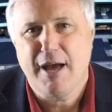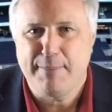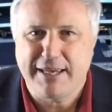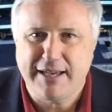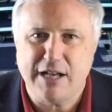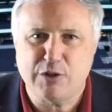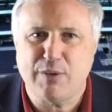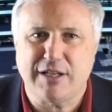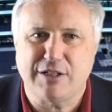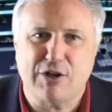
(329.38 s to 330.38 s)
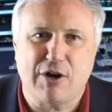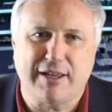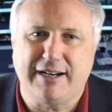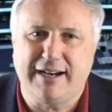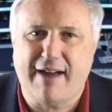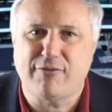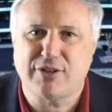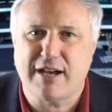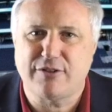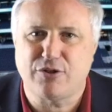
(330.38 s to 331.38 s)
Because we can target an
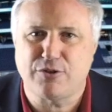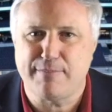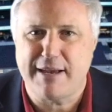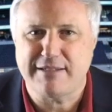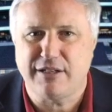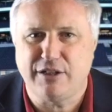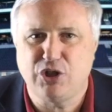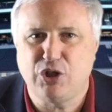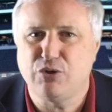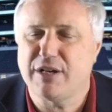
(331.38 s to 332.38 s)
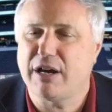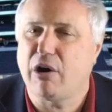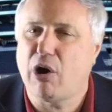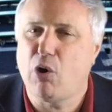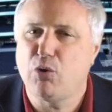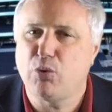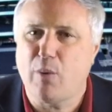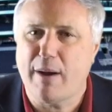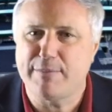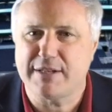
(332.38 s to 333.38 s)
advertiser's message using our own
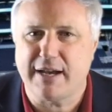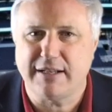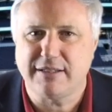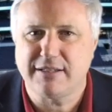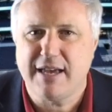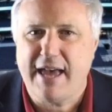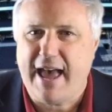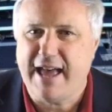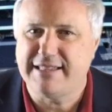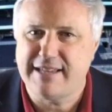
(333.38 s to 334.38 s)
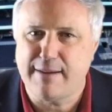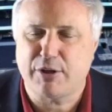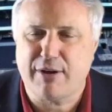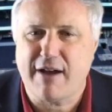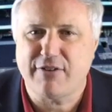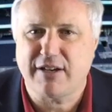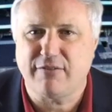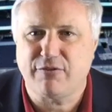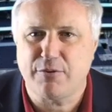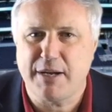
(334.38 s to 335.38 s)
websites and demographic
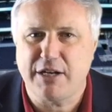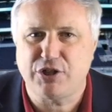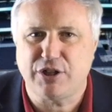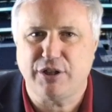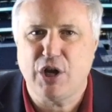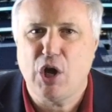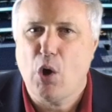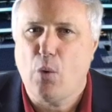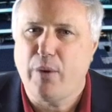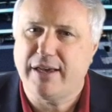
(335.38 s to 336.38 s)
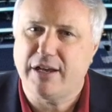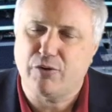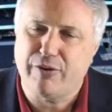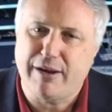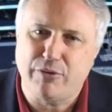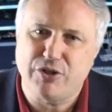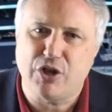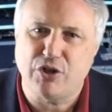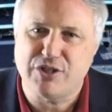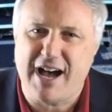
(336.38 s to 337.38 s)
information, we can create
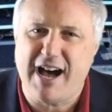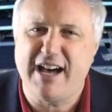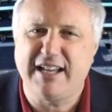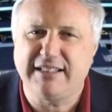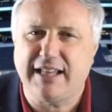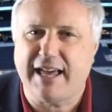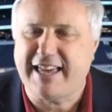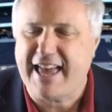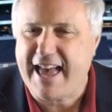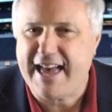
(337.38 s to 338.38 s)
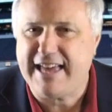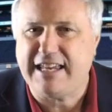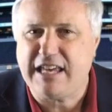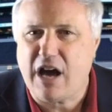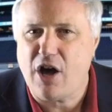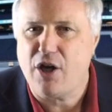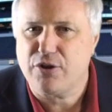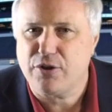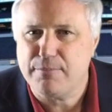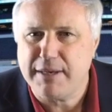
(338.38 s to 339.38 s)
results unlike any
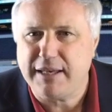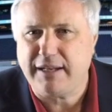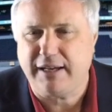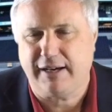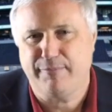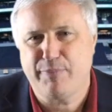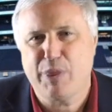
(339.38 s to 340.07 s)
other media.